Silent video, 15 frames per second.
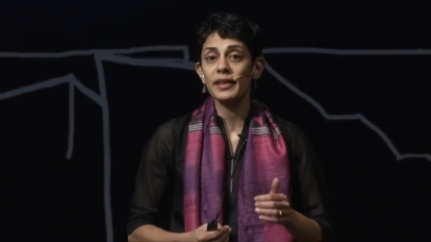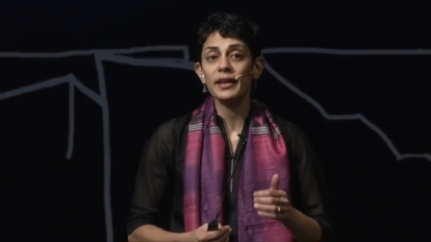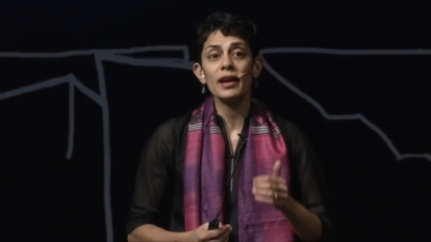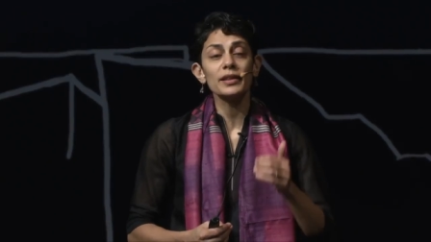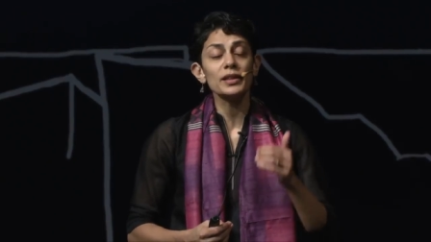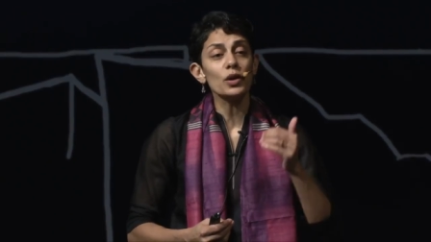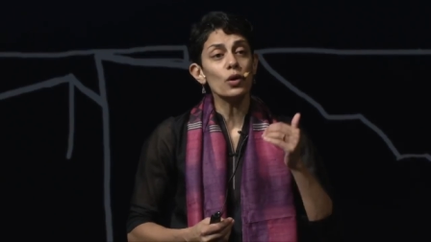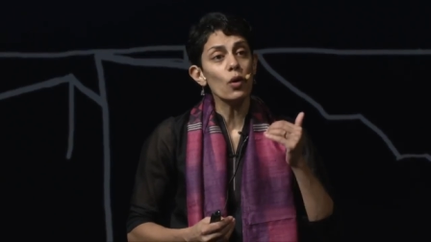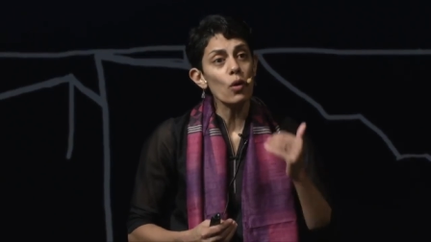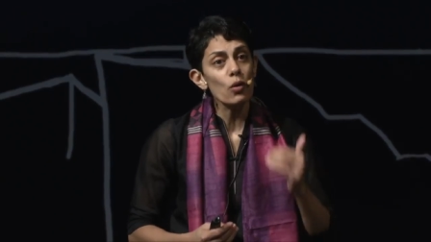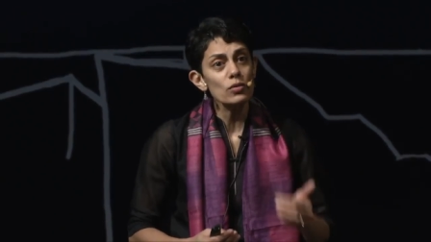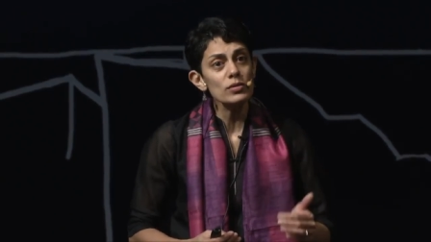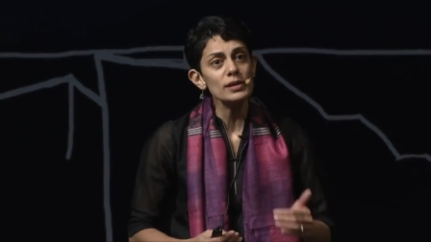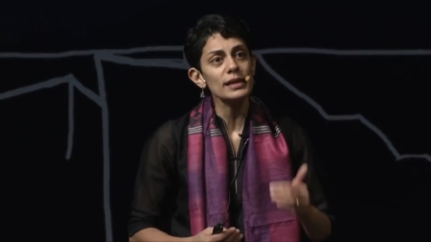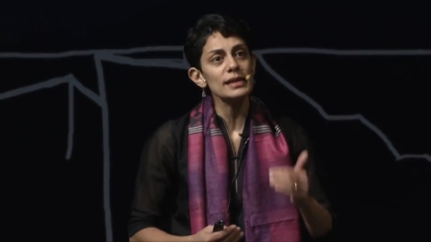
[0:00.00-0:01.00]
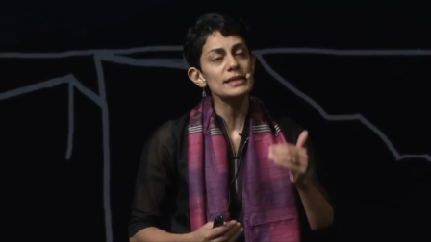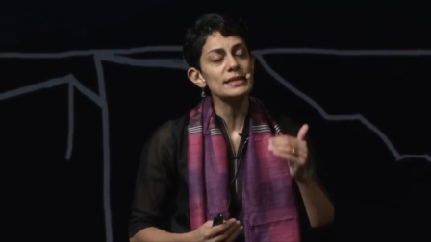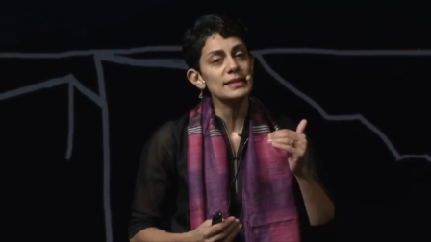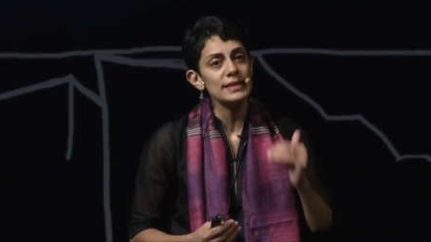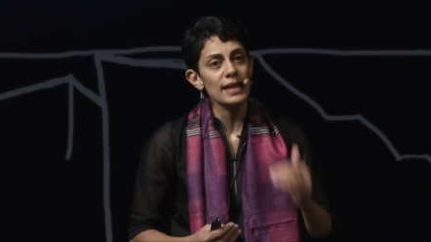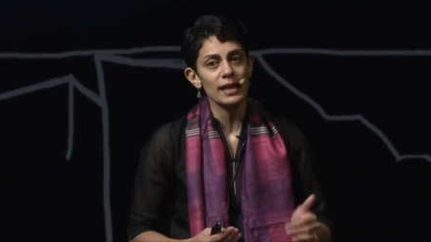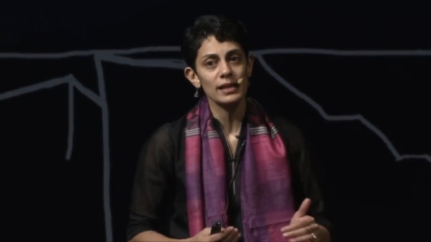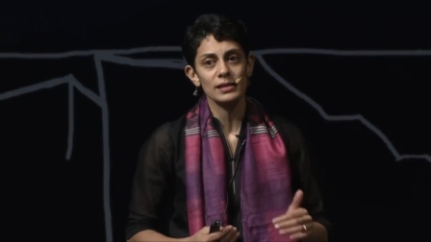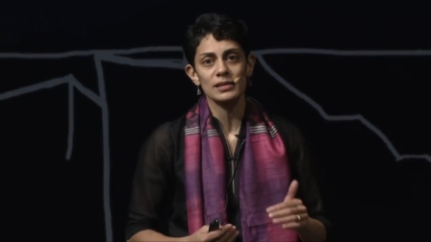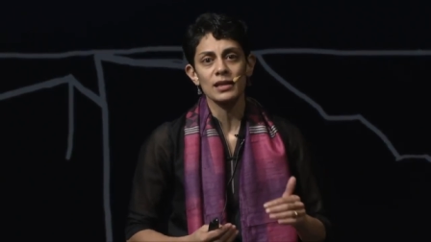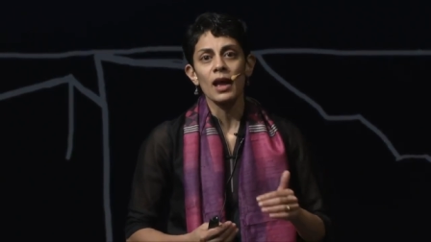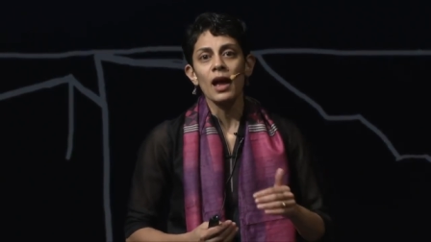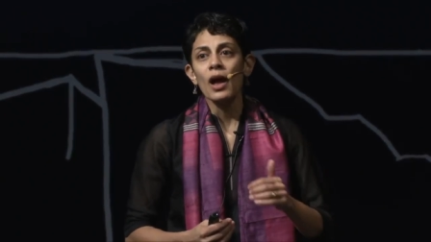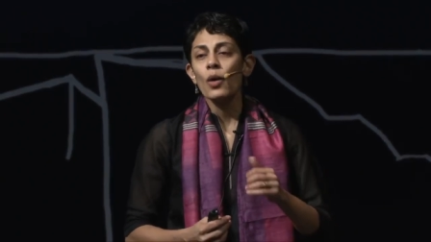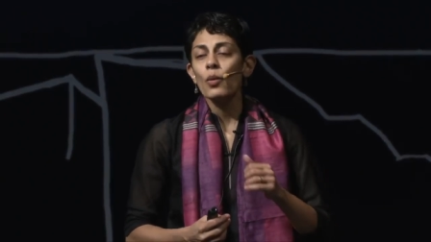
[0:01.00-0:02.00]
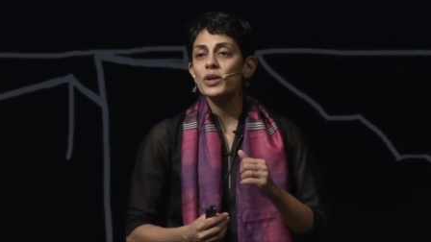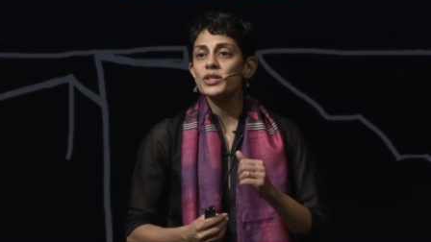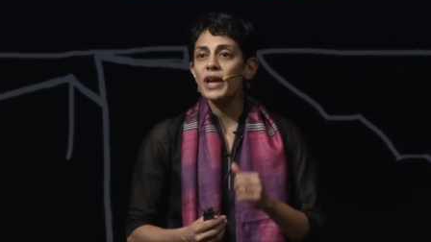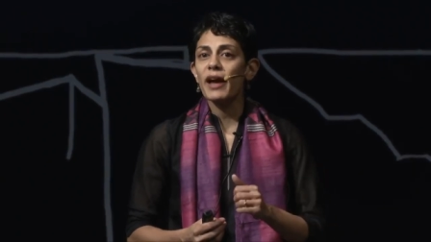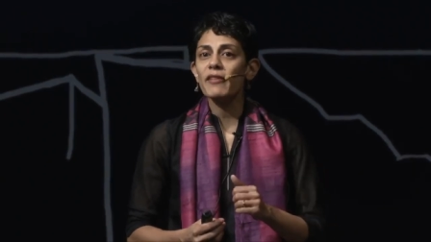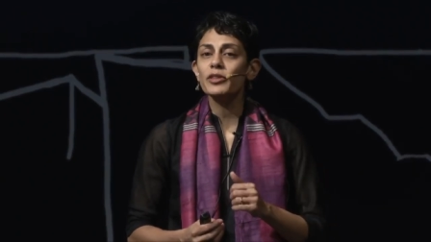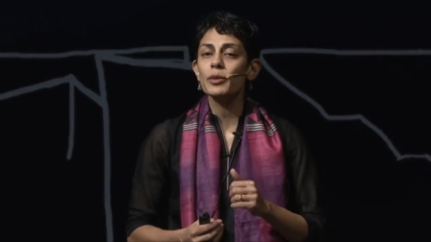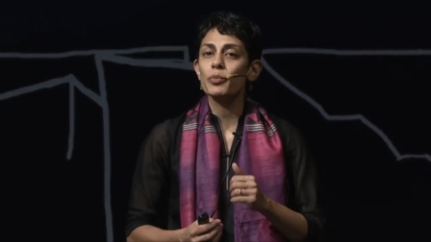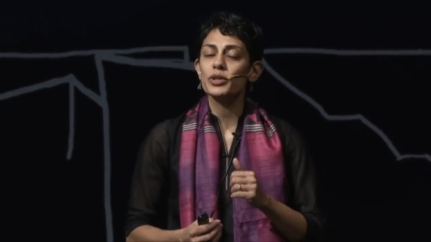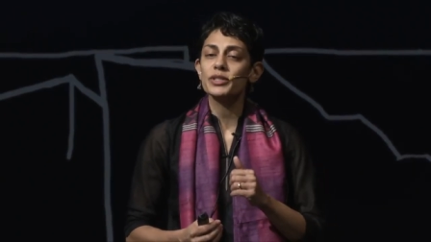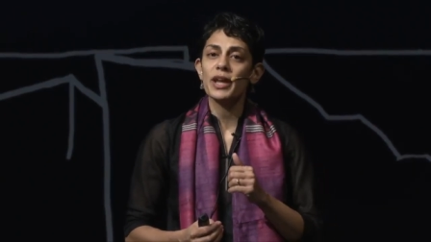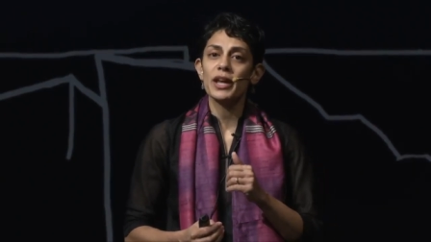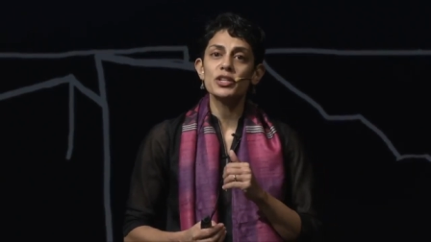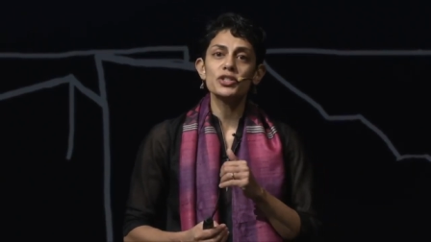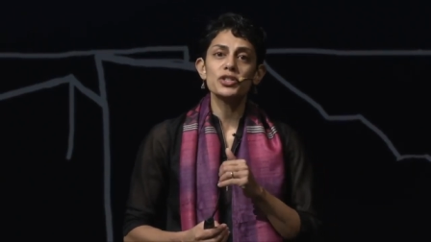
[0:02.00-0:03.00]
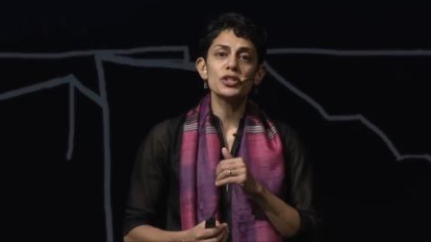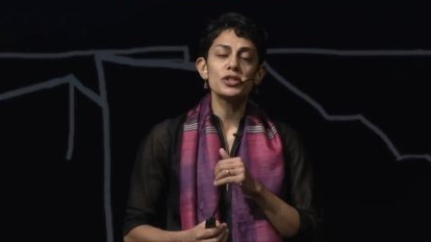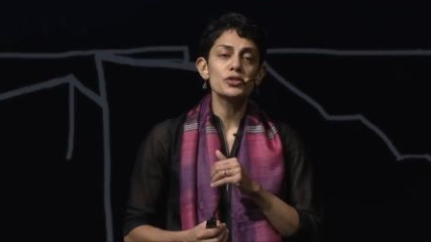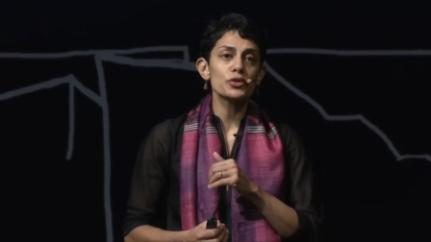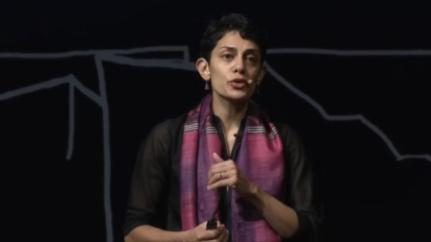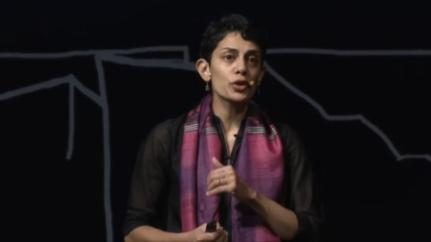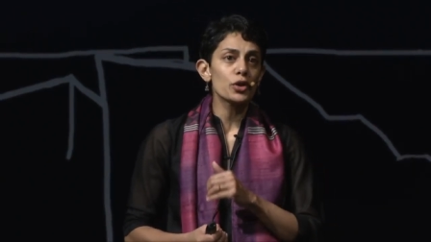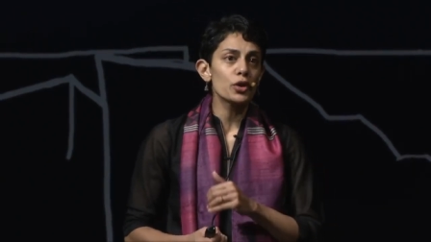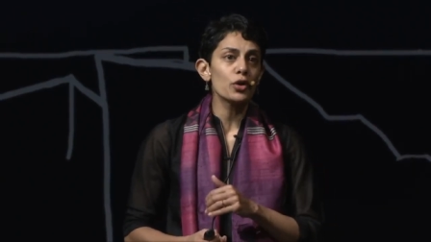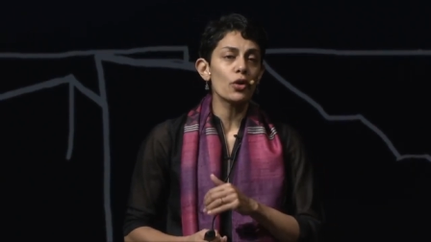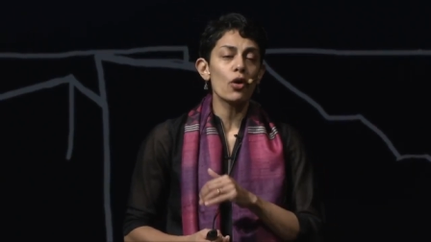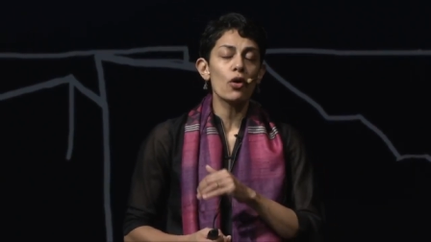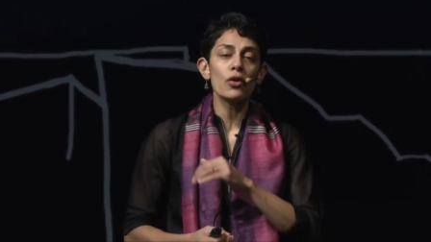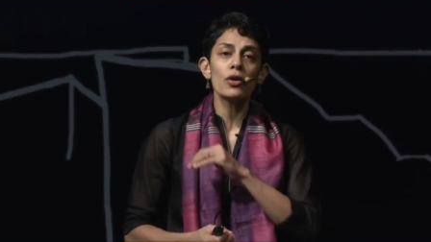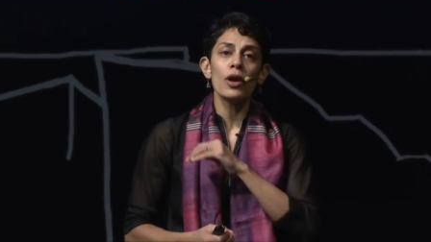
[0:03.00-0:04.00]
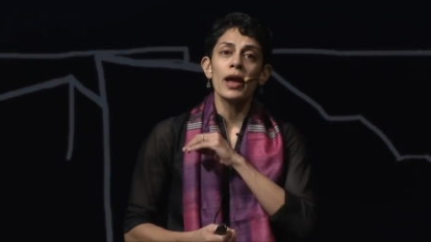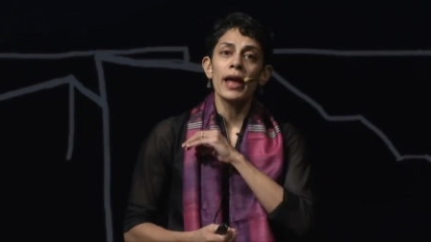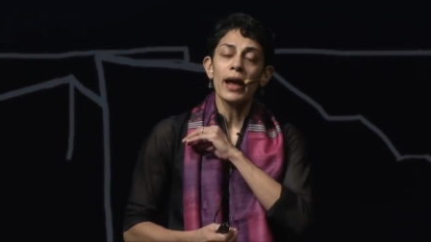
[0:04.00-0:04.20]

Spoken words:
they are the only cells which have the potential to cure